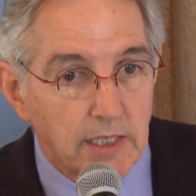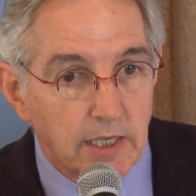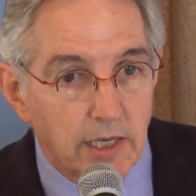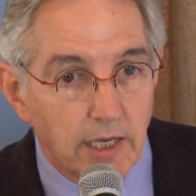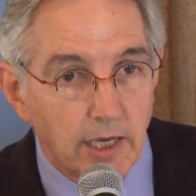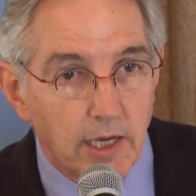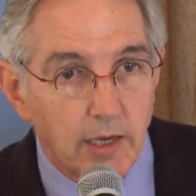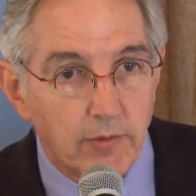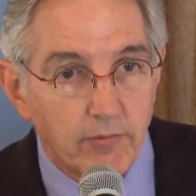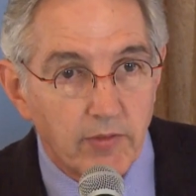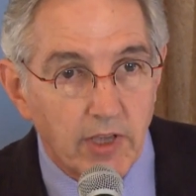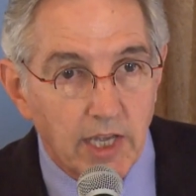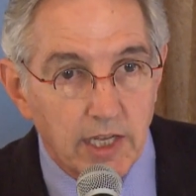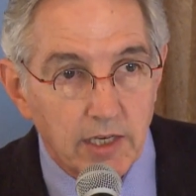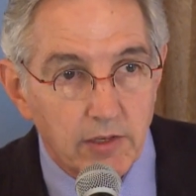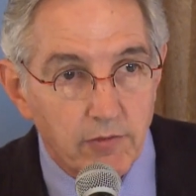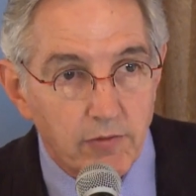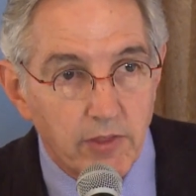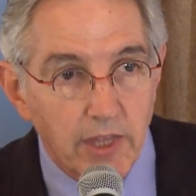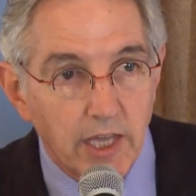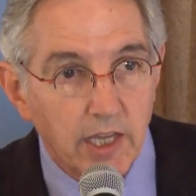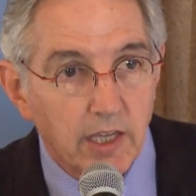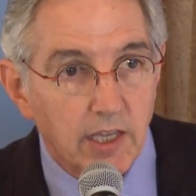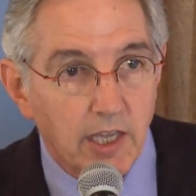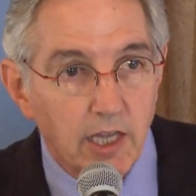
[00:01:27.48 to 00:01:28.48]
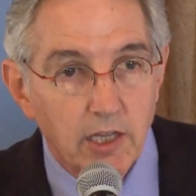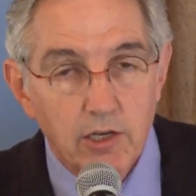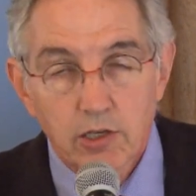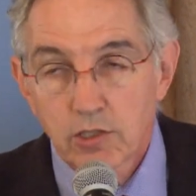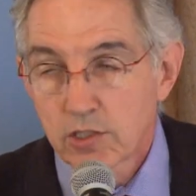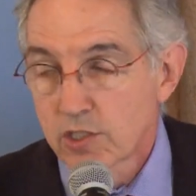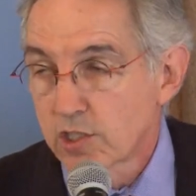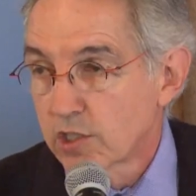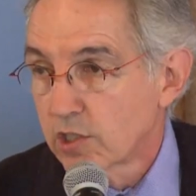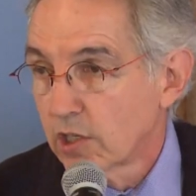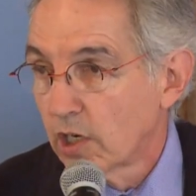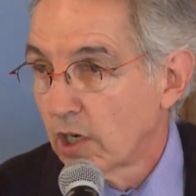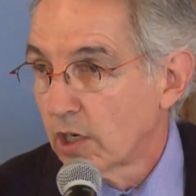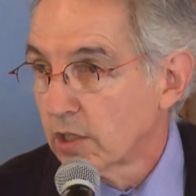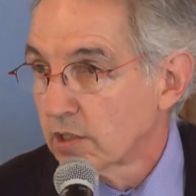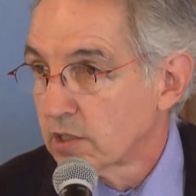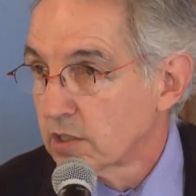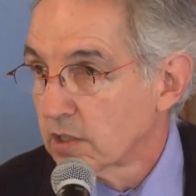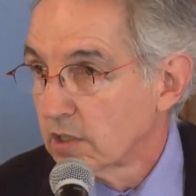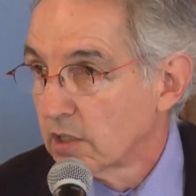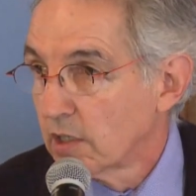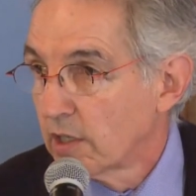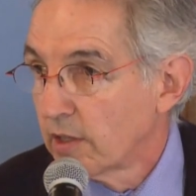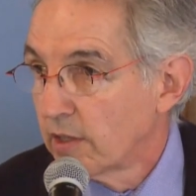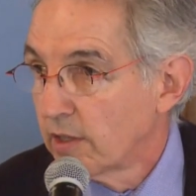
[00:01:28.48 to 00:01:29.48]
And if they cannot start,
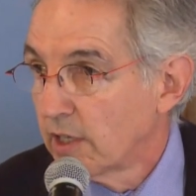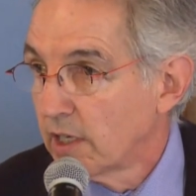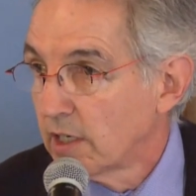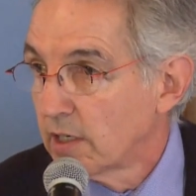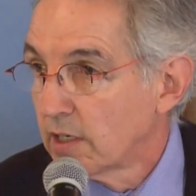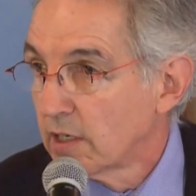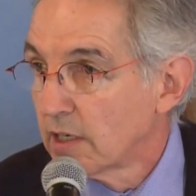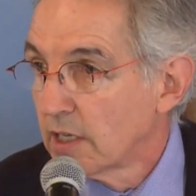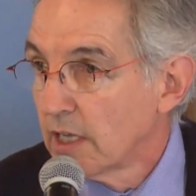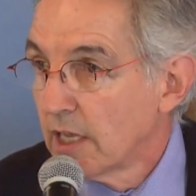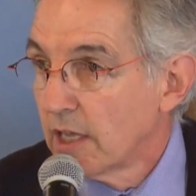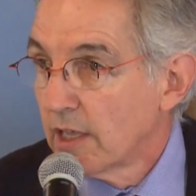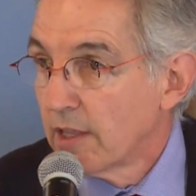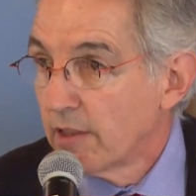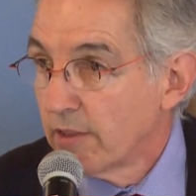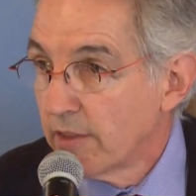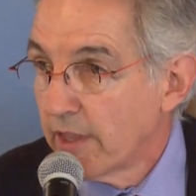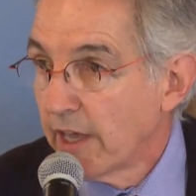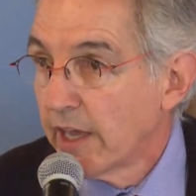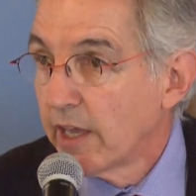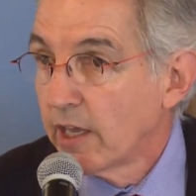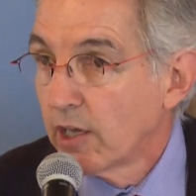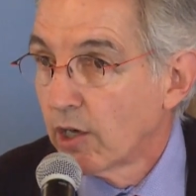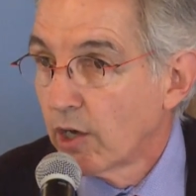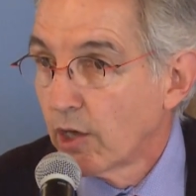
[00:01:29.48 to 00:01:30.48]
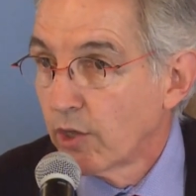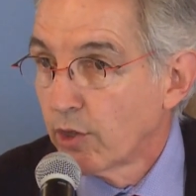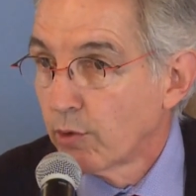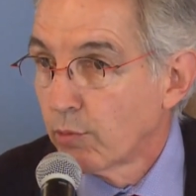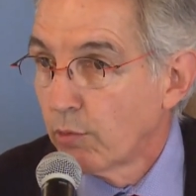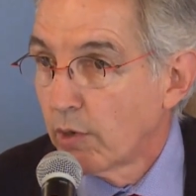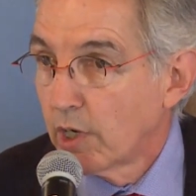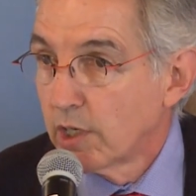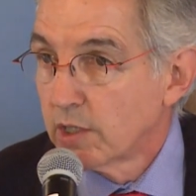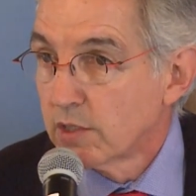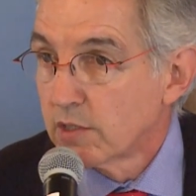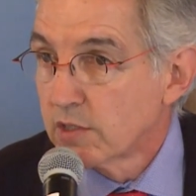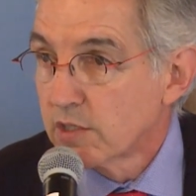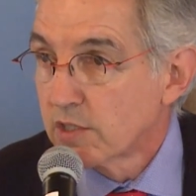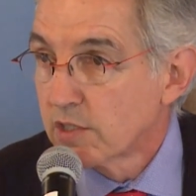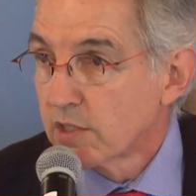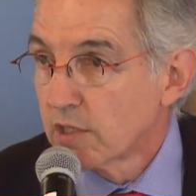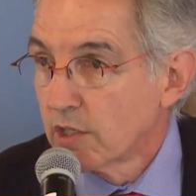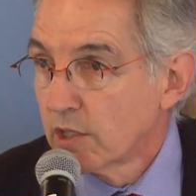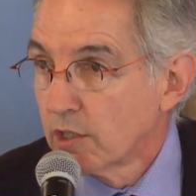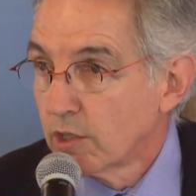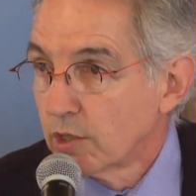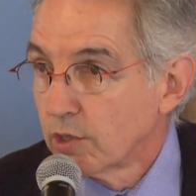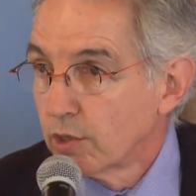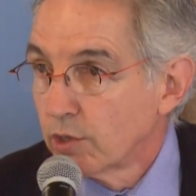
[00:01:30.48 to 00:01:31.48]
then they are the ones
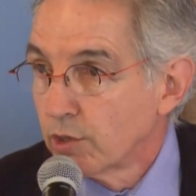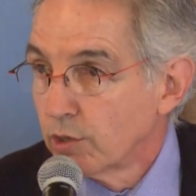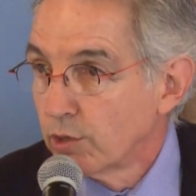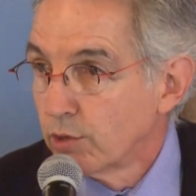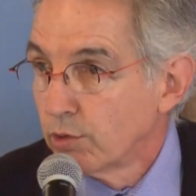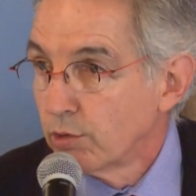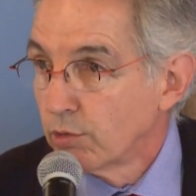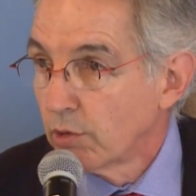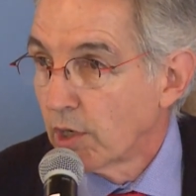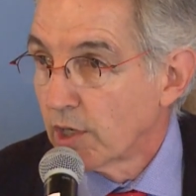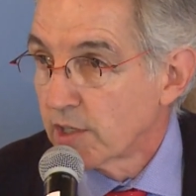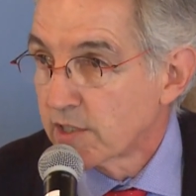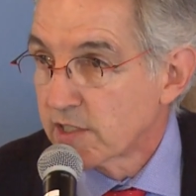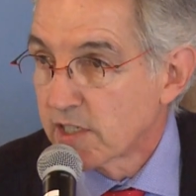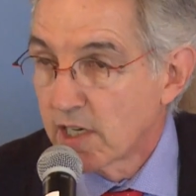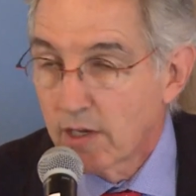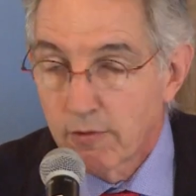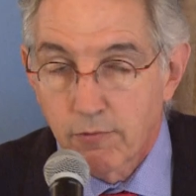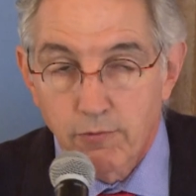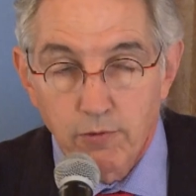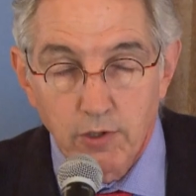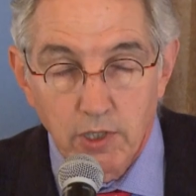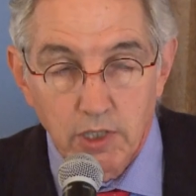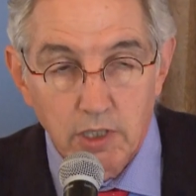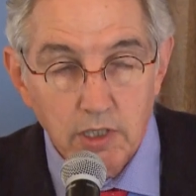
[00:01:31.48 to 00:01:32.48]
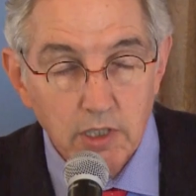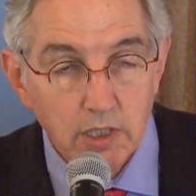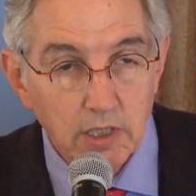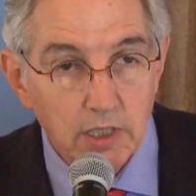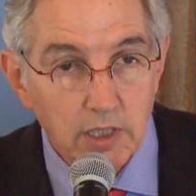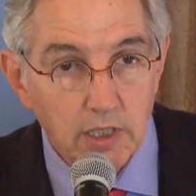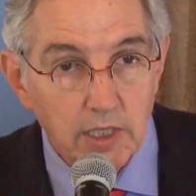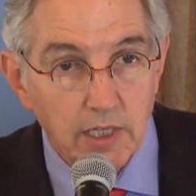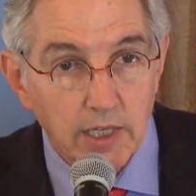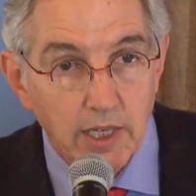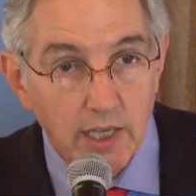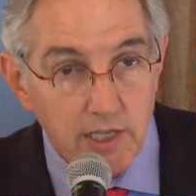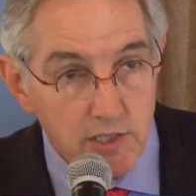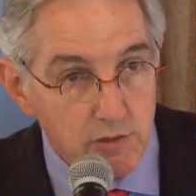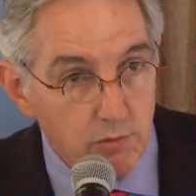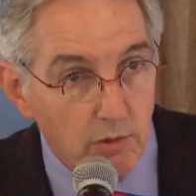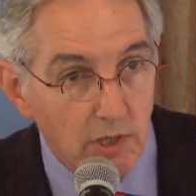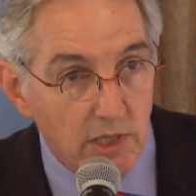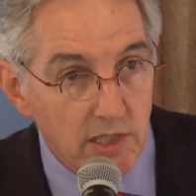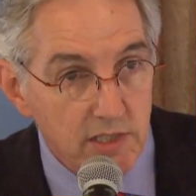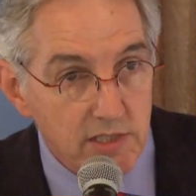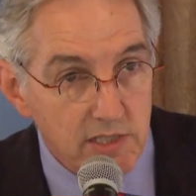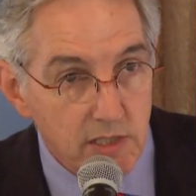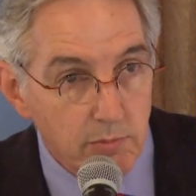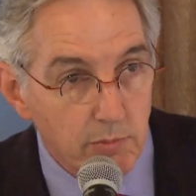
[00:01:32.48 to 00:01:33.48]
who are suffering, as
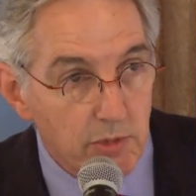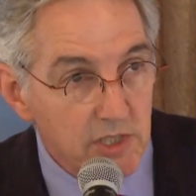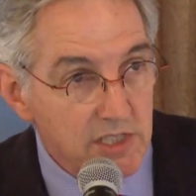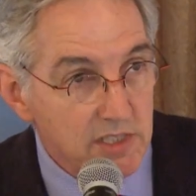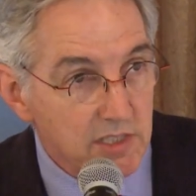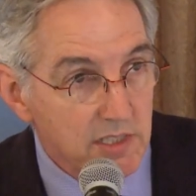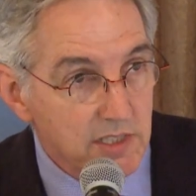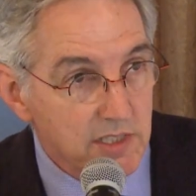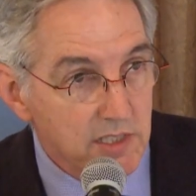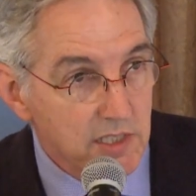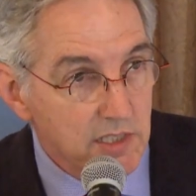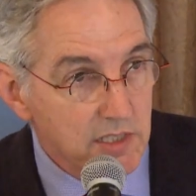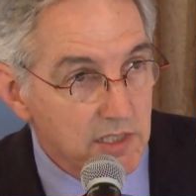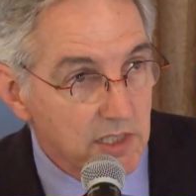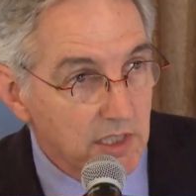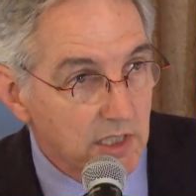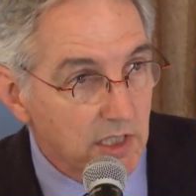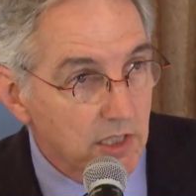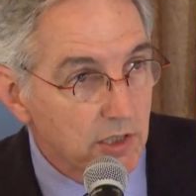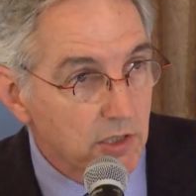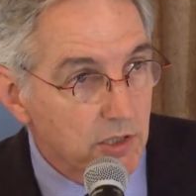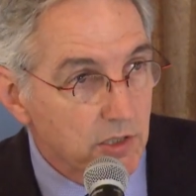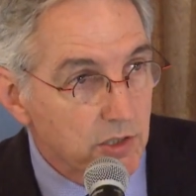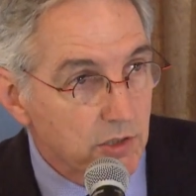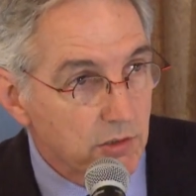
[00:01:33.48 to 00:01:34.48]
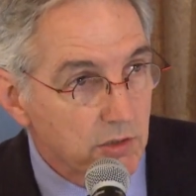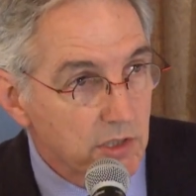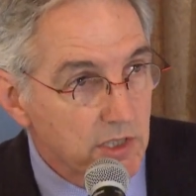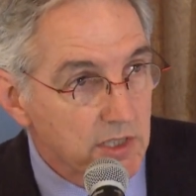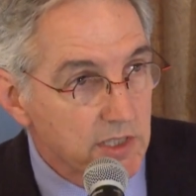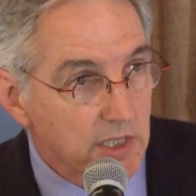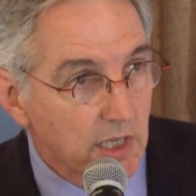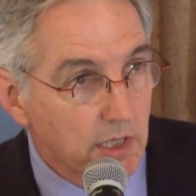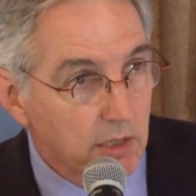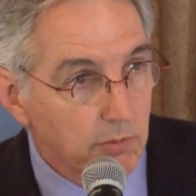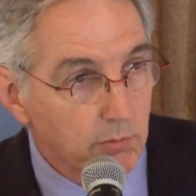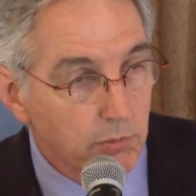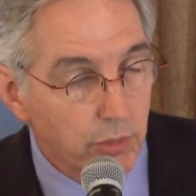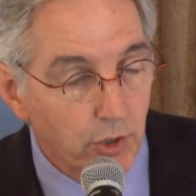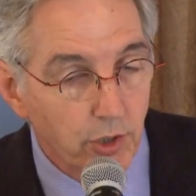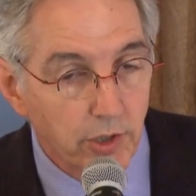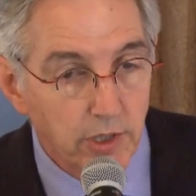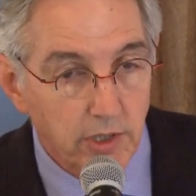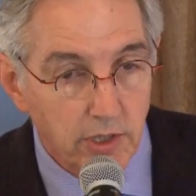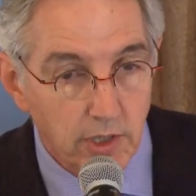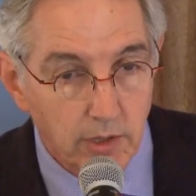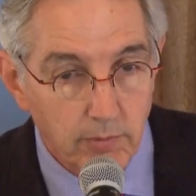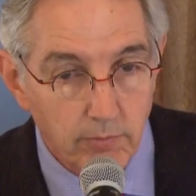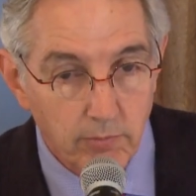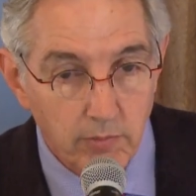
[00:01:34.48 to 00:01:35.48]
well as the businesses and industries that employ
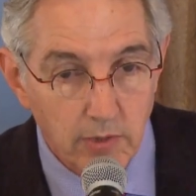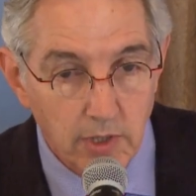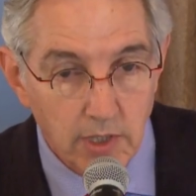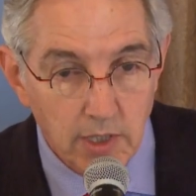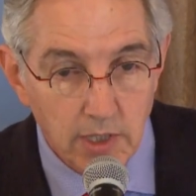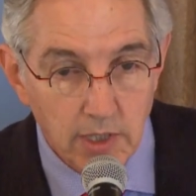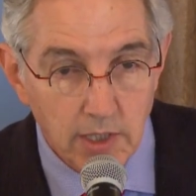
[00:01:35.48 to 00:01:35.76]
them.